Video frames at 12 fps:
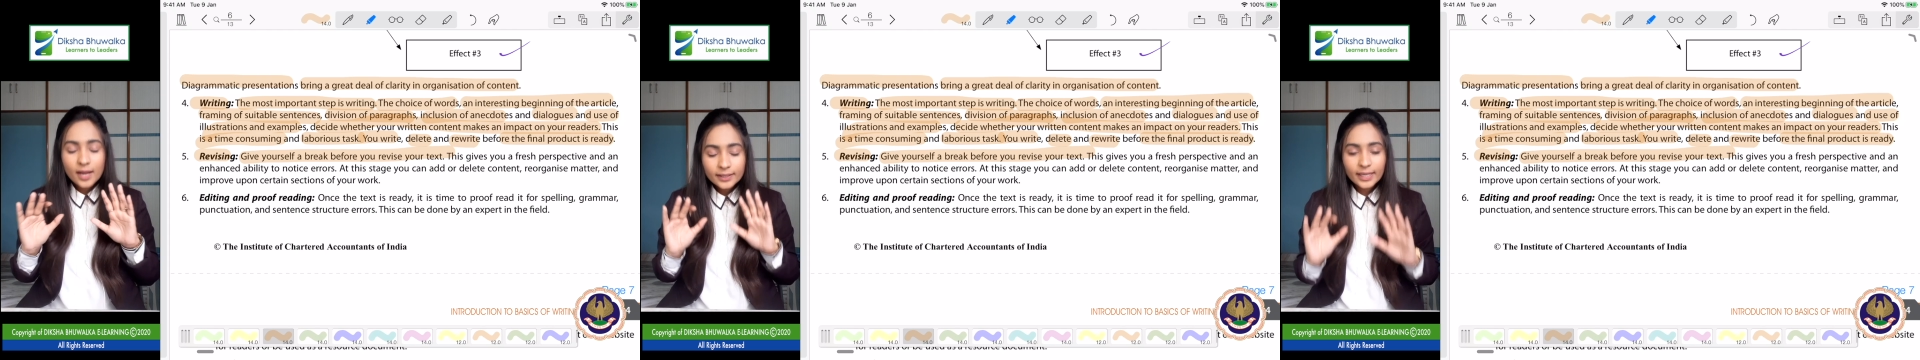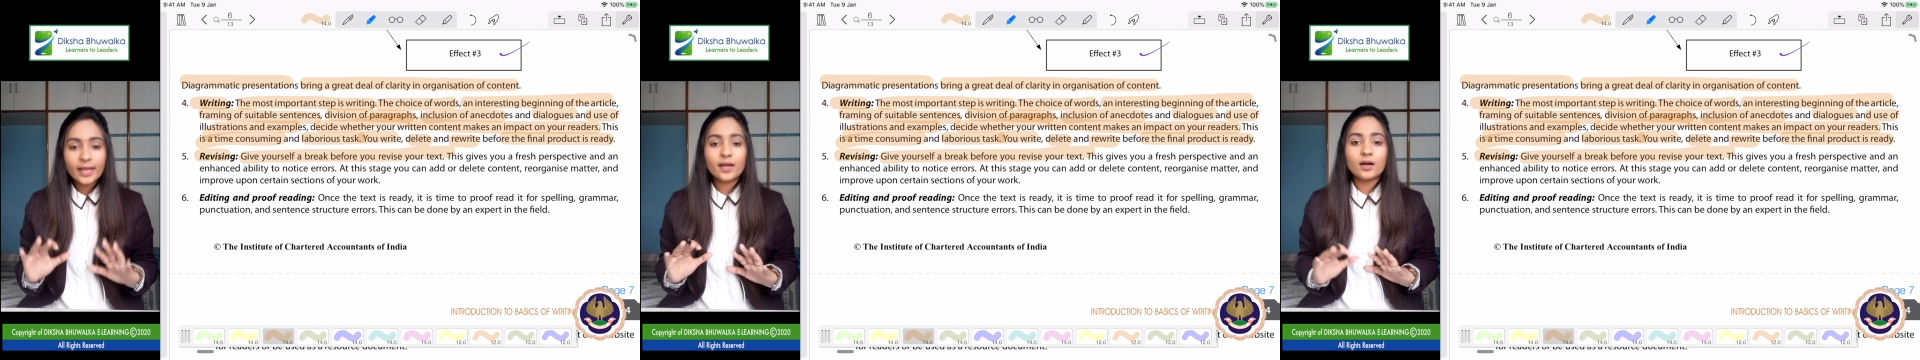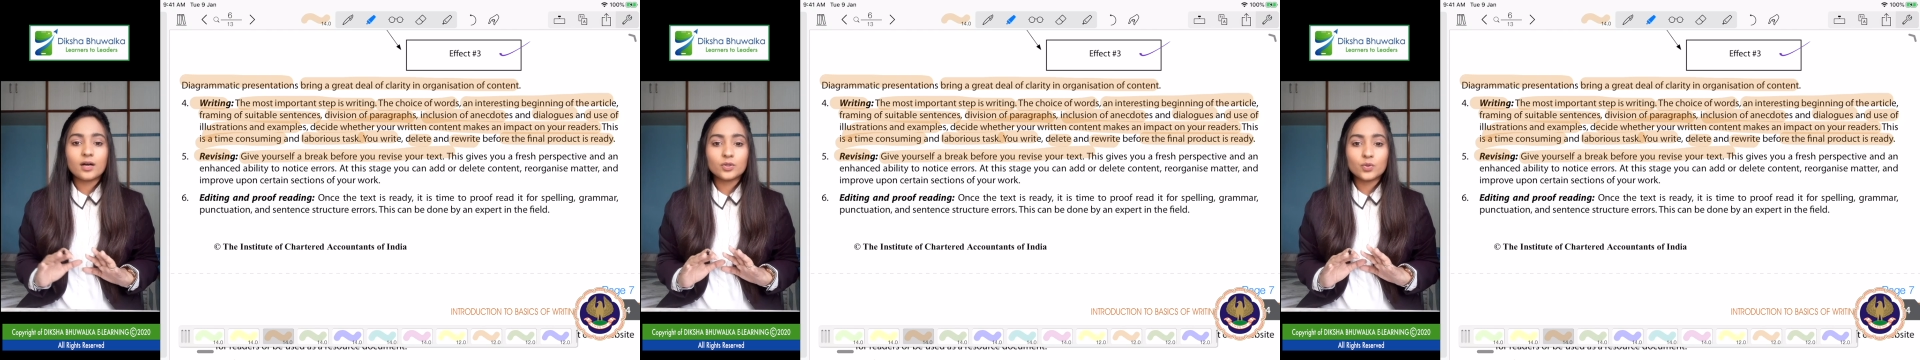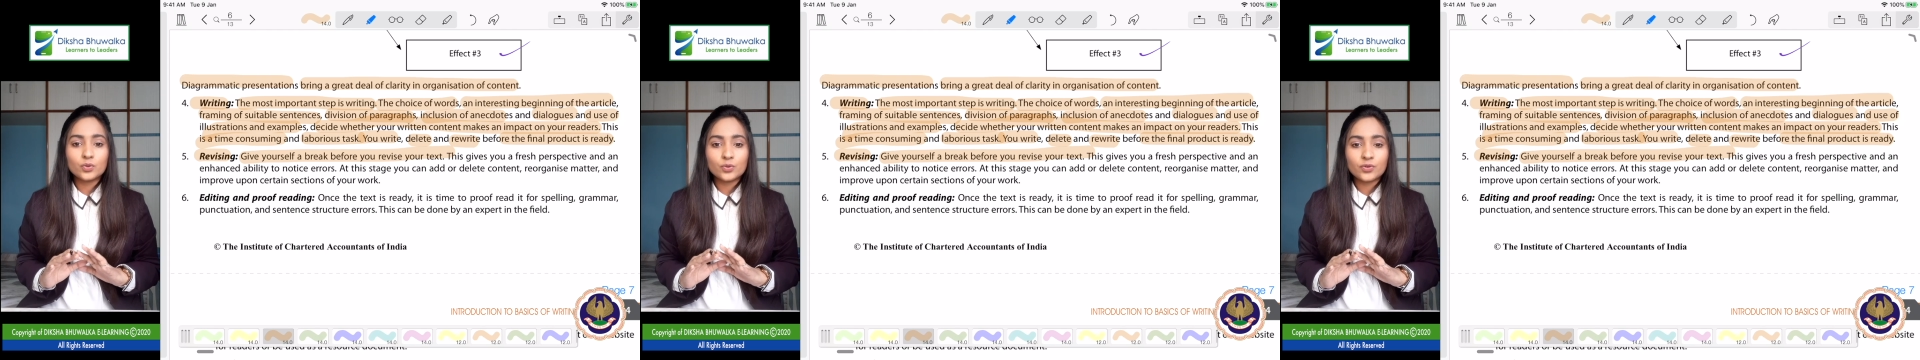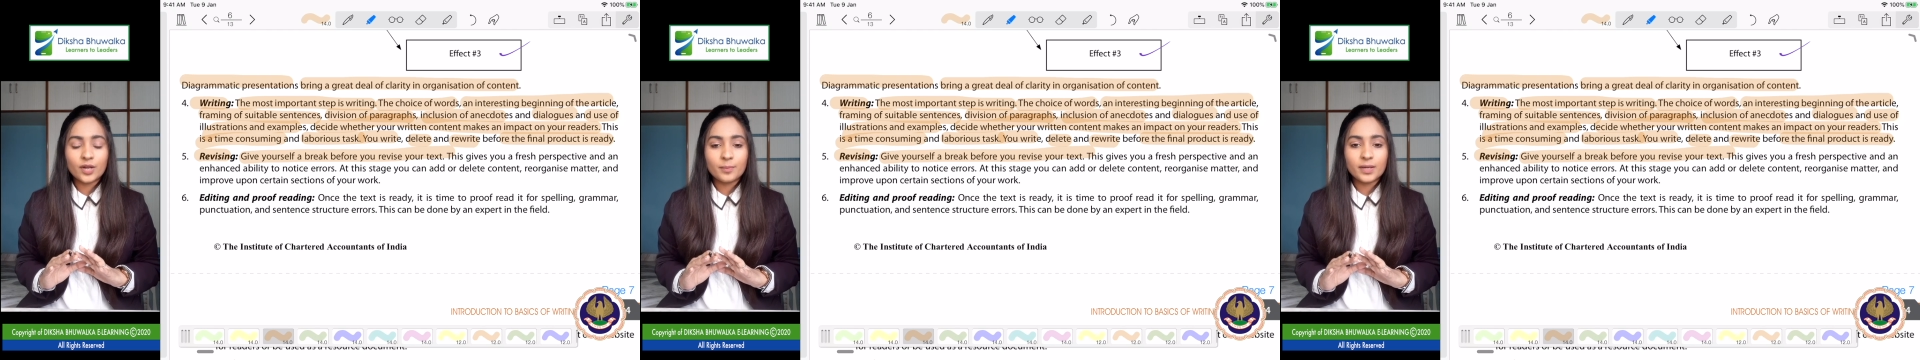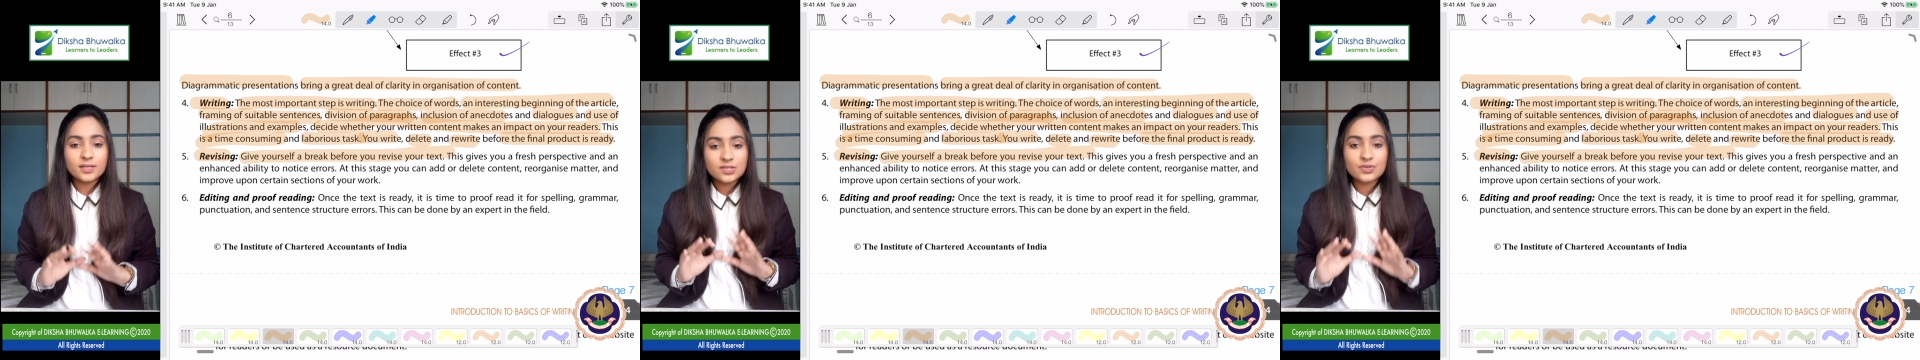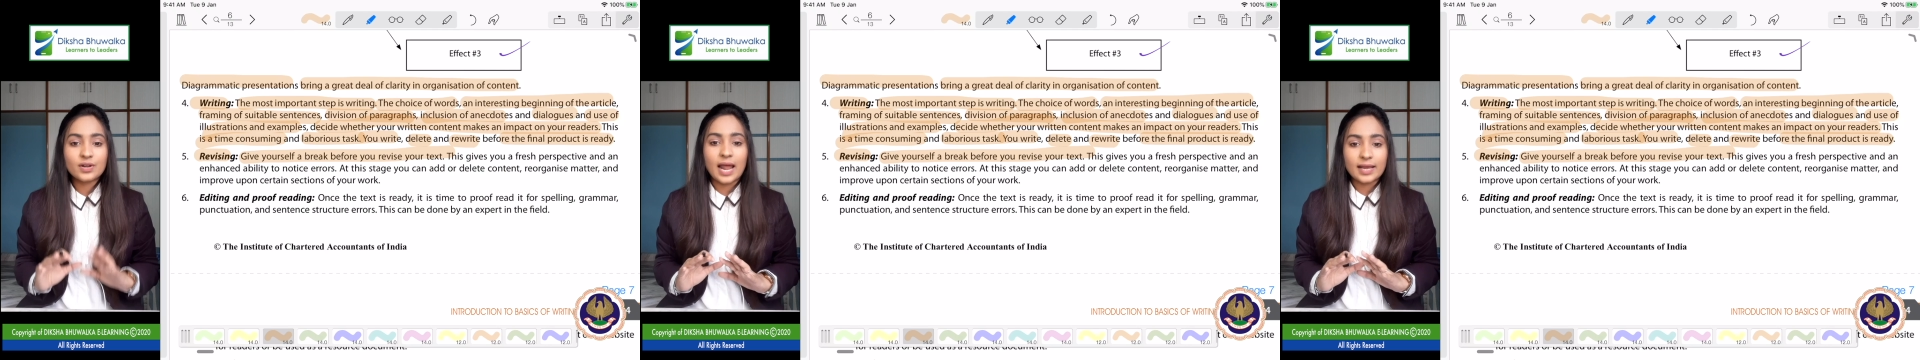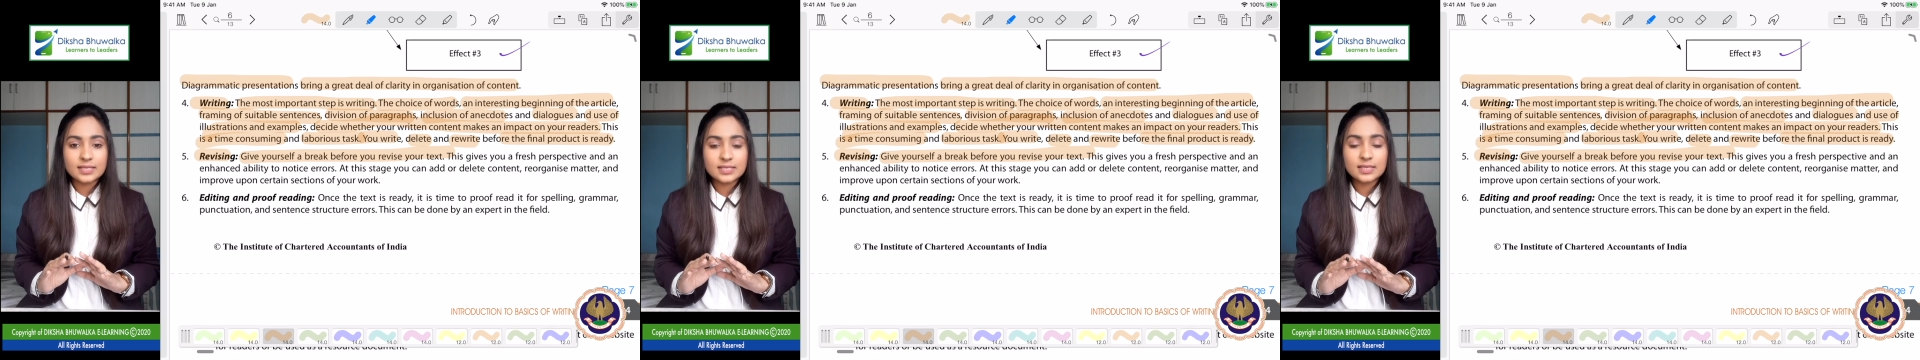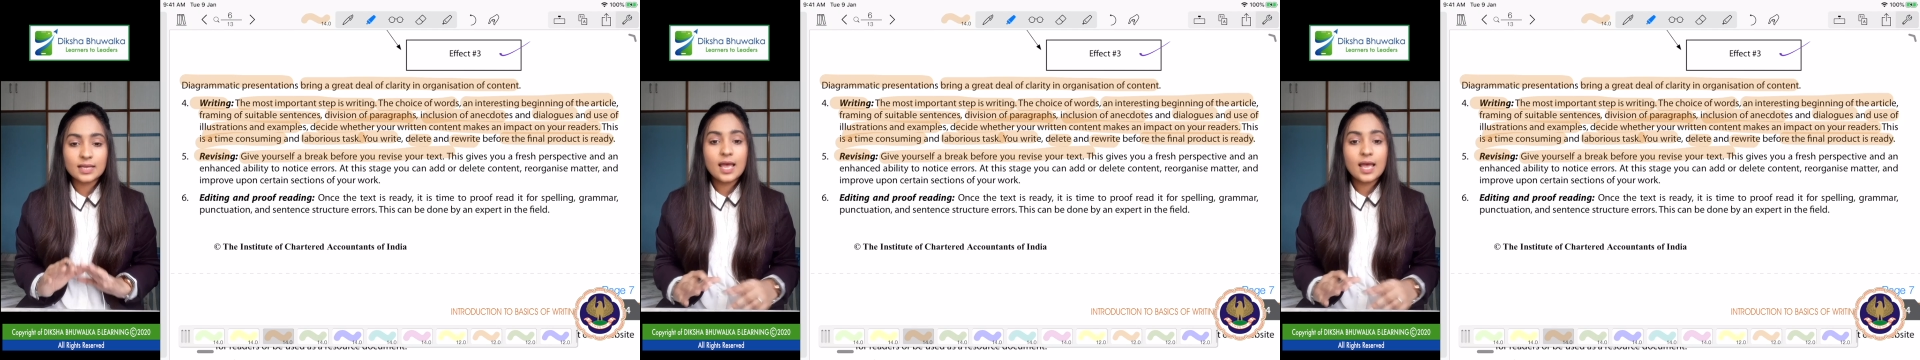Take 2 to 3 minutes, relax.